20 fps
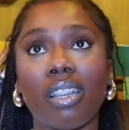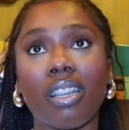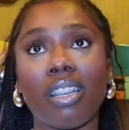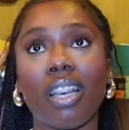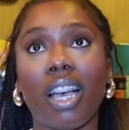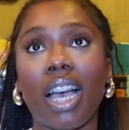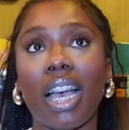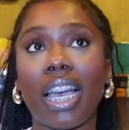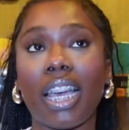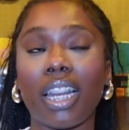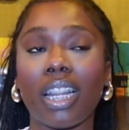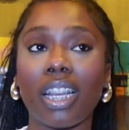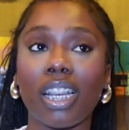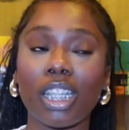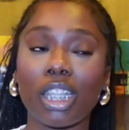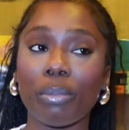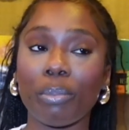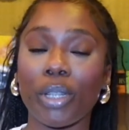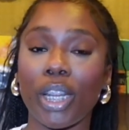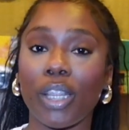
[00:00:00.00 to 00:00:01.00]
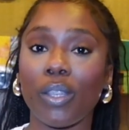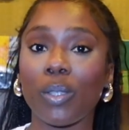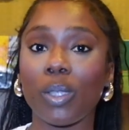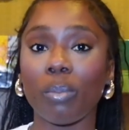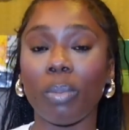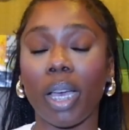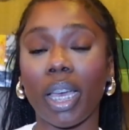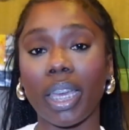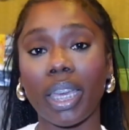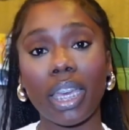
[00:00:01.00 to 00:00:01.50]
I had a customer that used to
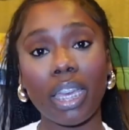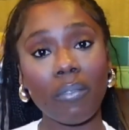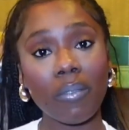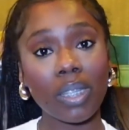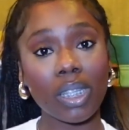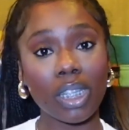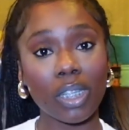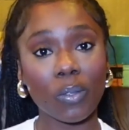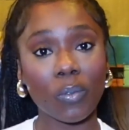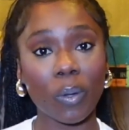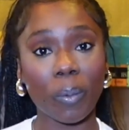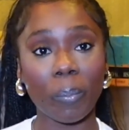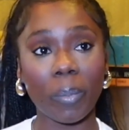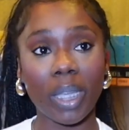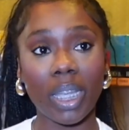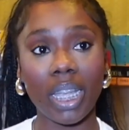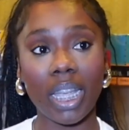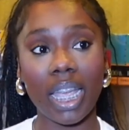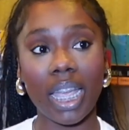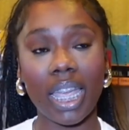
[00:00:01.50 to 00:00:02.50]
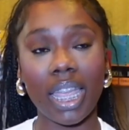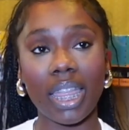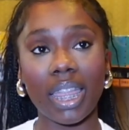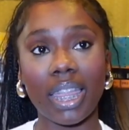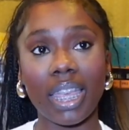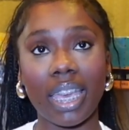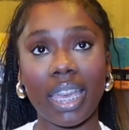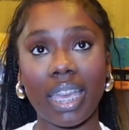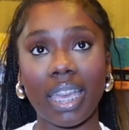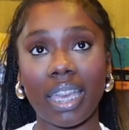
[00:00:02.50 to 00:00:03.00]
buy canvases for me, and
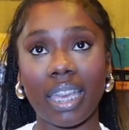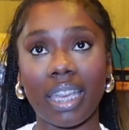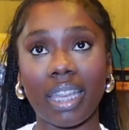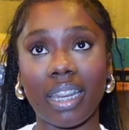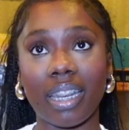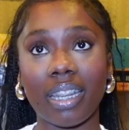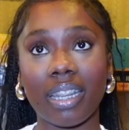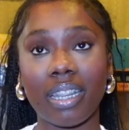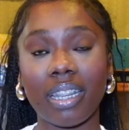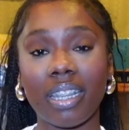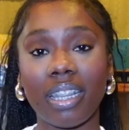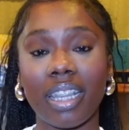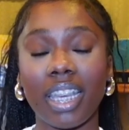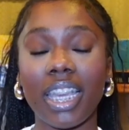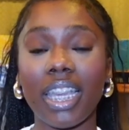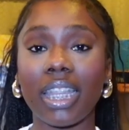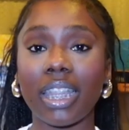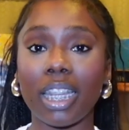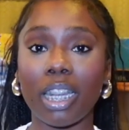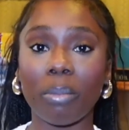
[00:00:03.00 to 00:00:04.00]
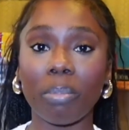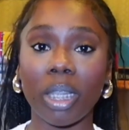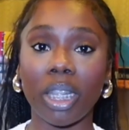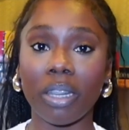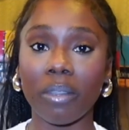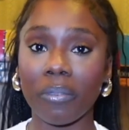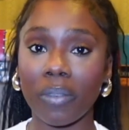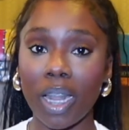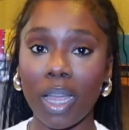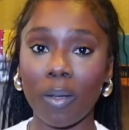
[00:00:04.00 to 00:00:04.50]
then he ended up needing
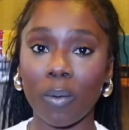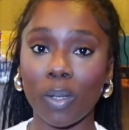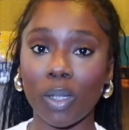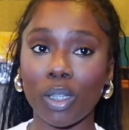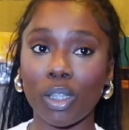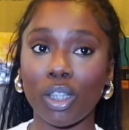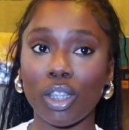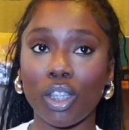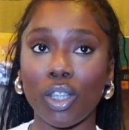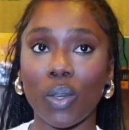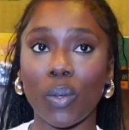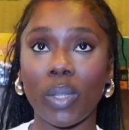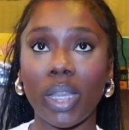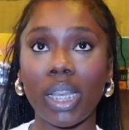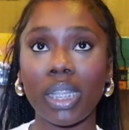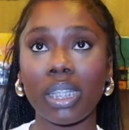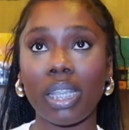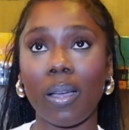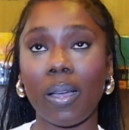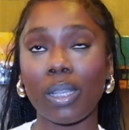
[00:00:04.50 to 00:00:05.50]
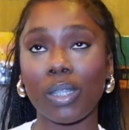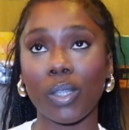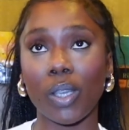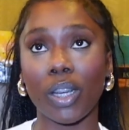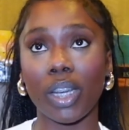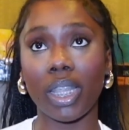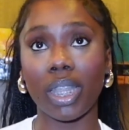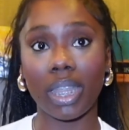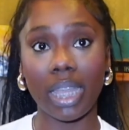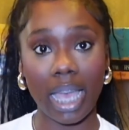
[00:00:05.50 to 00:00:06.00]
flowers. So that's how I
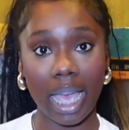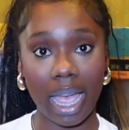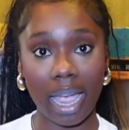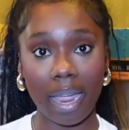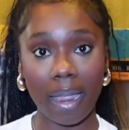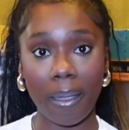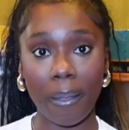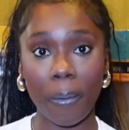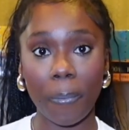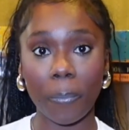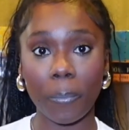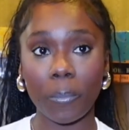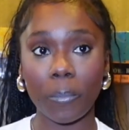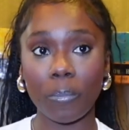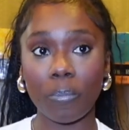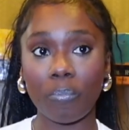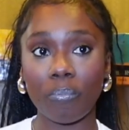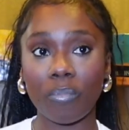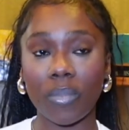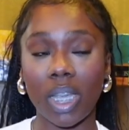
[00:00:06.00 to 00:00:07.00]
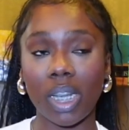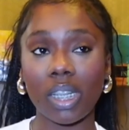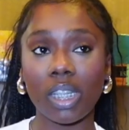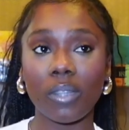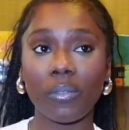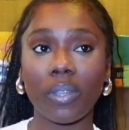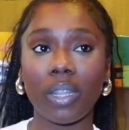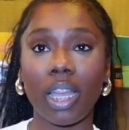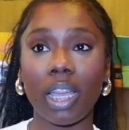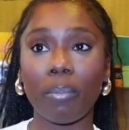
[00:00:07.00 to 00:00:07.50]
started that. I just
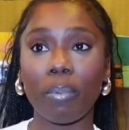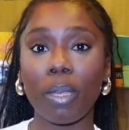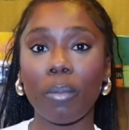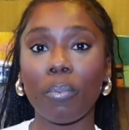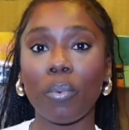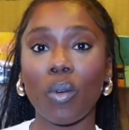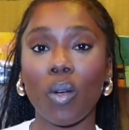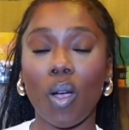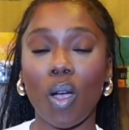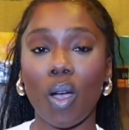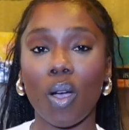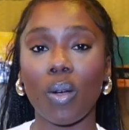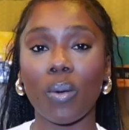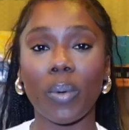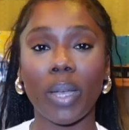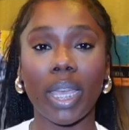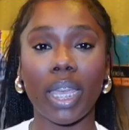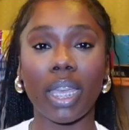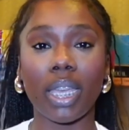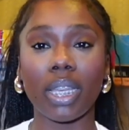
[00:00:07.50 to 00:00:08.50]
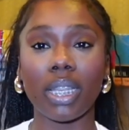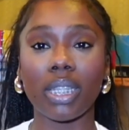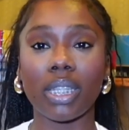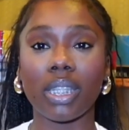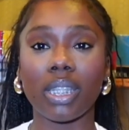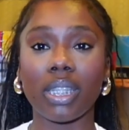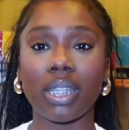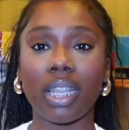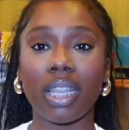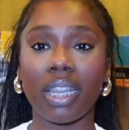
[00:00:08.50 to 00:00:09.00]
feel like people
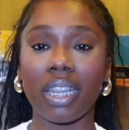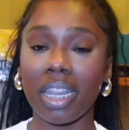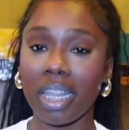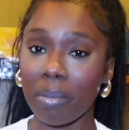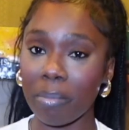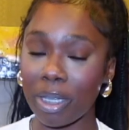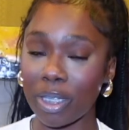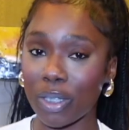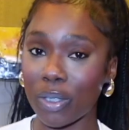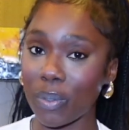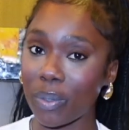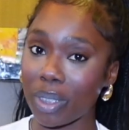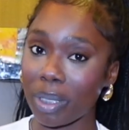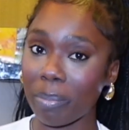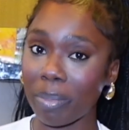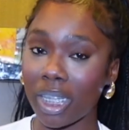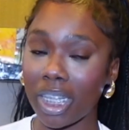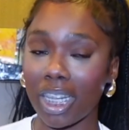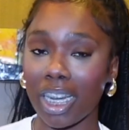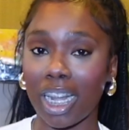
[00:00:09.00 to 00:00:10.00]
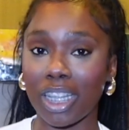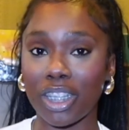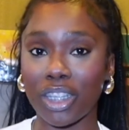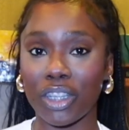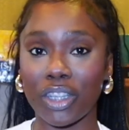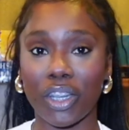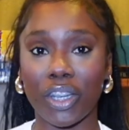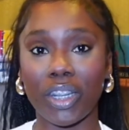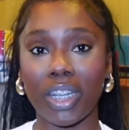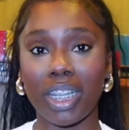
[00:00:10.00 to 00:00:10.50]
always need me to do something, and I just
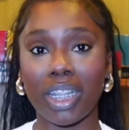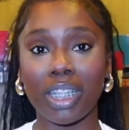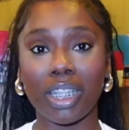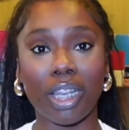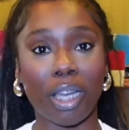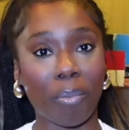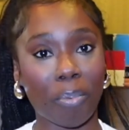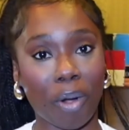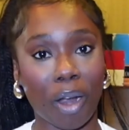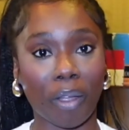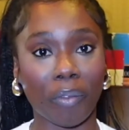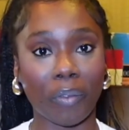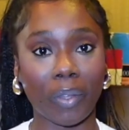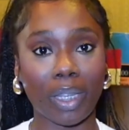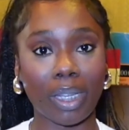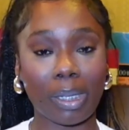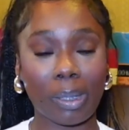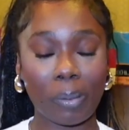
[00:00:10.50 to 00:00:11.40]
turn it into a profit.